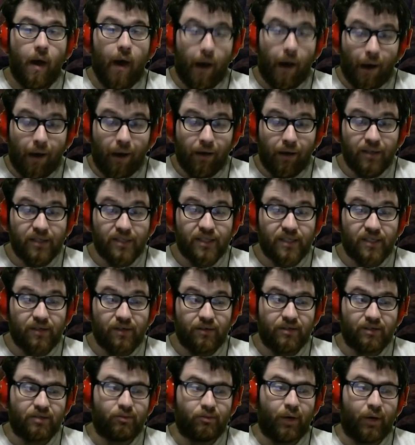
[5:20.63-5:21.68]
Also,
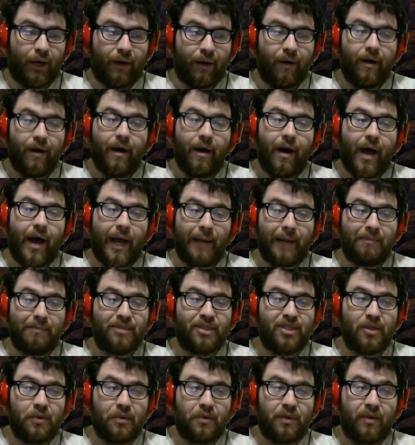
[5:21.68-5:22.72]
as well, I'm
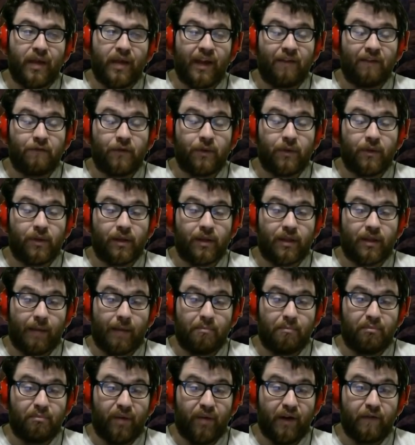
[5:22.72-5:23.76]
so thankful that they
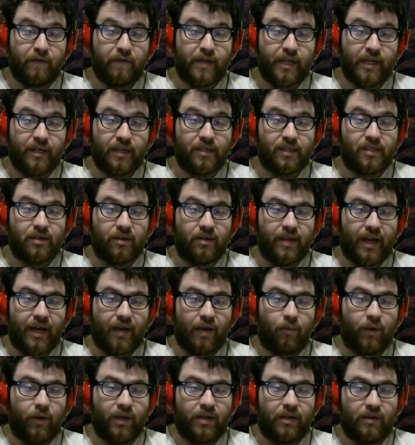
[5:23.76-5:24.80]
buffed it so that
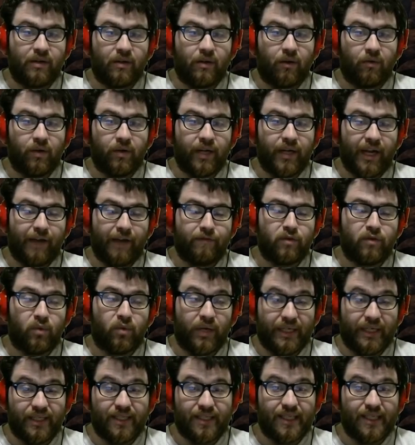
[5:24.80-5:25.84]
we only have to
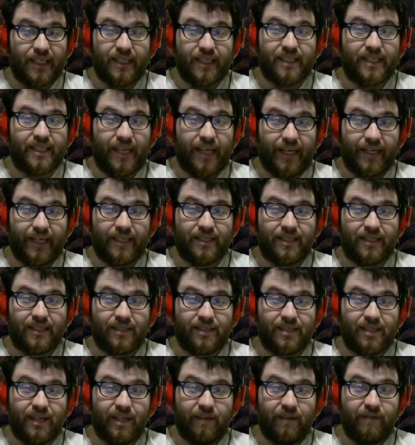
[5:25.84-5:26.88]
wait 6 seconds
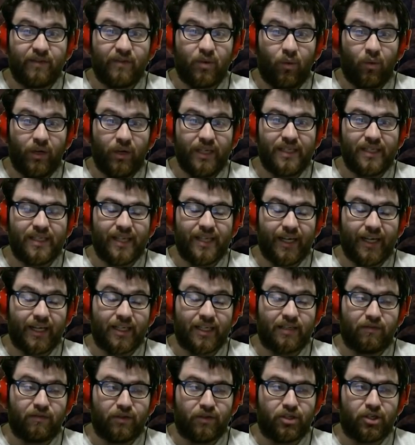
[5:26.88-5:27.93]
instead of 20
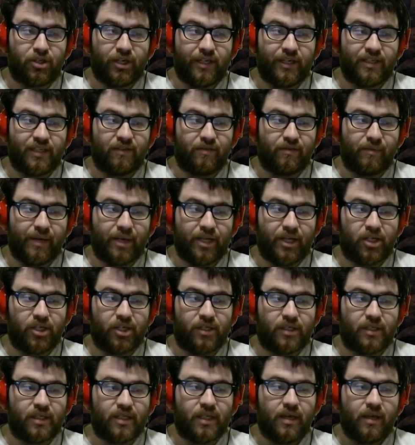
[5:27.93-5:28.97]
seconds for
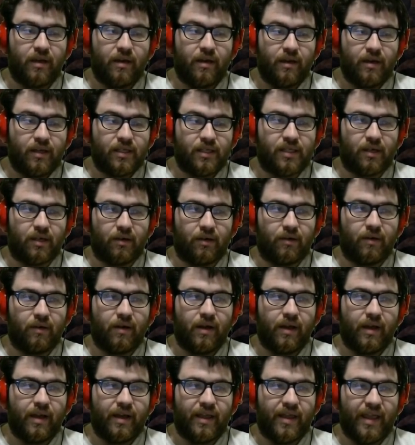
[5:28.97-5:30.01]
transformations. So
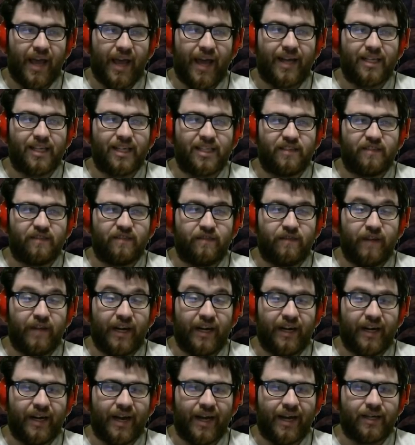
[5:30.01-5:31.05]
that is
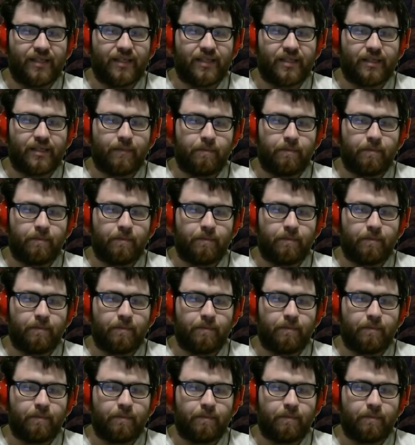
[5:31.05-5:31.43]
very nice.